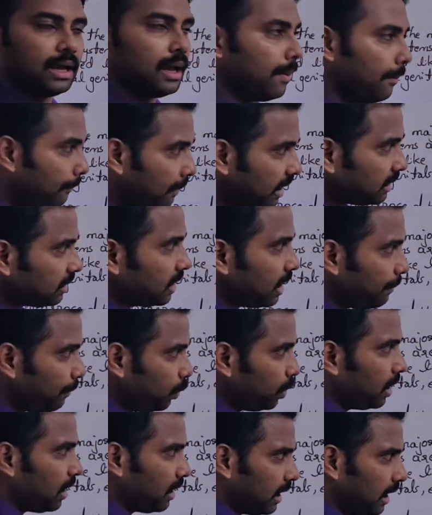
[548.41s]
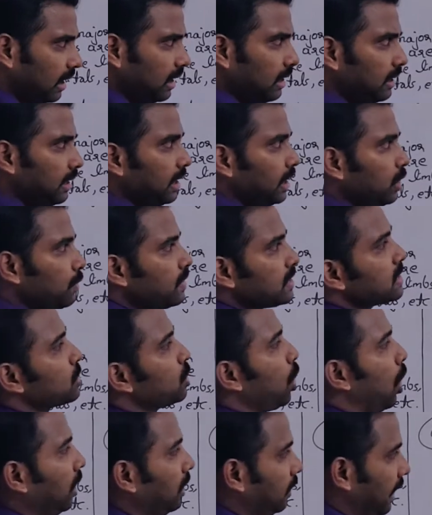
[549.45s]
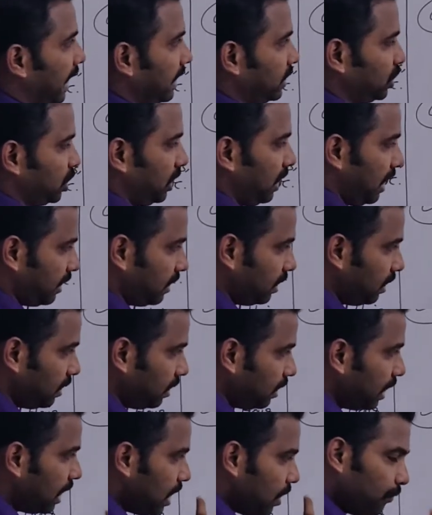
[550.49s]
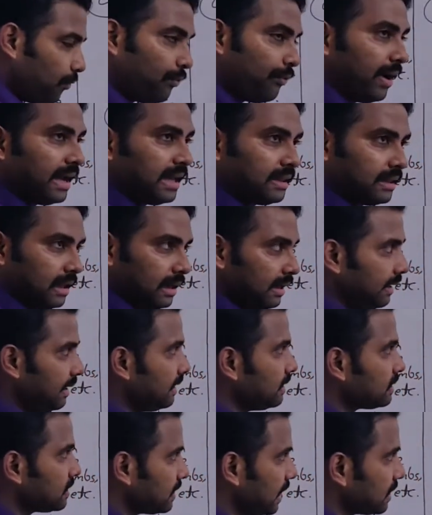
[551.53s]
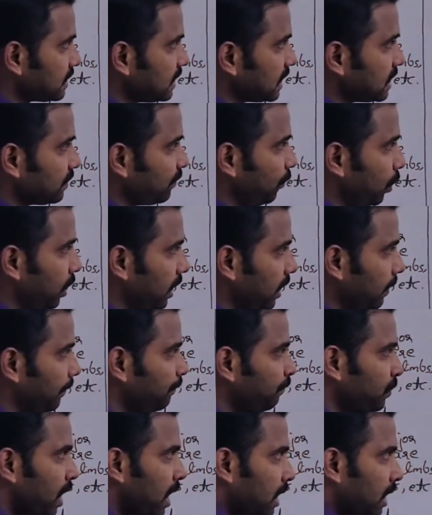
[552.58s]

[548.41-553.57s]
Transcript: matte puna continuous contraction agi, finally, successfully,